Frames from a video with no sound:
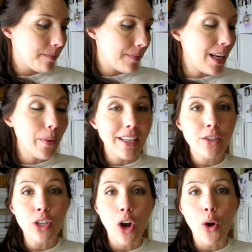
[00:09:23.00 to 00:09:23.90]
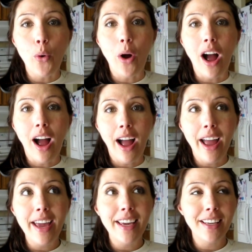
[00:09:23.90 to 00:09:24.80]
anyway, so
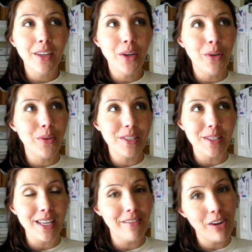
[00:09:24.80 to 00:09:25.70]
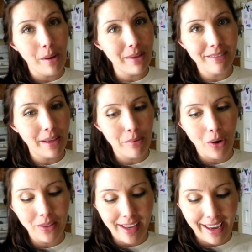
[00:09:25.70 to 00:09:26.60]
since I have not been in labor
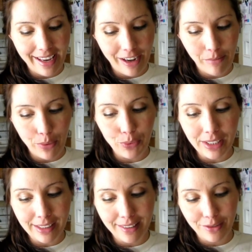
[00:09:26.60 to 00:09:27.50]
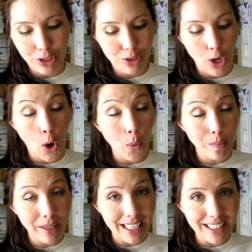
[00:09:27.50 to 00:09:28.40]
all day and I've been really just
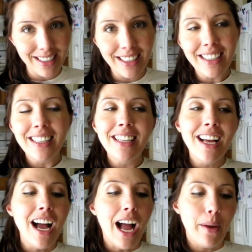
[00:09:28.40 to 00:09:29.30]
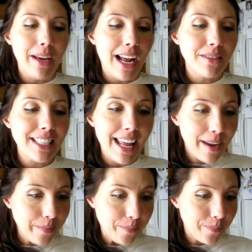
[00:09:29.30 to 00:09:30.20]
hoping, I went out
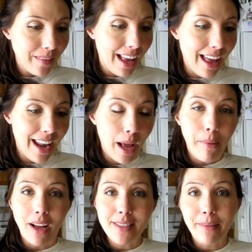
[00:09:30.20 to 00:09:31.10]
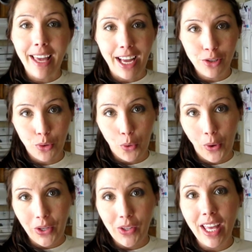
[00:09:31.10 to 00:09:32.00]
today and I bought some castor
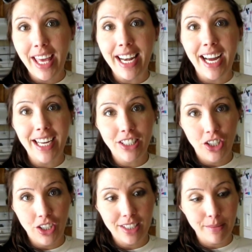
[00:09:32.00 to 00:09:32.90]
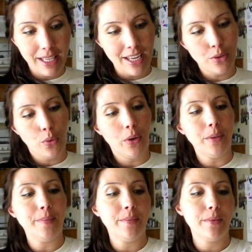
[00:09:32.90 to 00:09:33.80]
oil and I took some castor
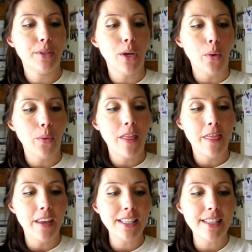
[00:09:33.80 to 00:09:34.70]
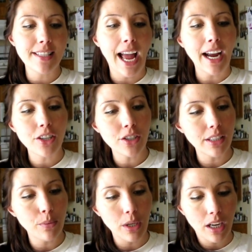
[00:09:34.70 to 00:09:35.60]
oil. So this is
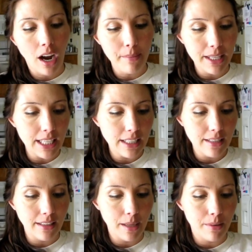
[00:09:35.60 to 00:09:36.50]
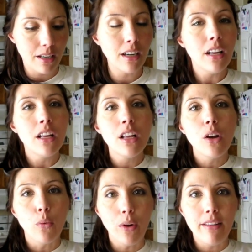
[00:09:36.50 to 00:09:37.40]
actually what got me into labor
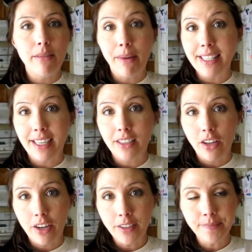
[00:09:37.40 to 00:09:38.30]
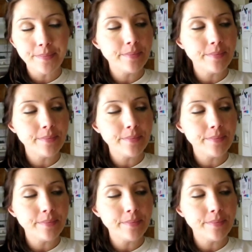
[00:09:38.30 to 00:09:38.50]
with my second daughter.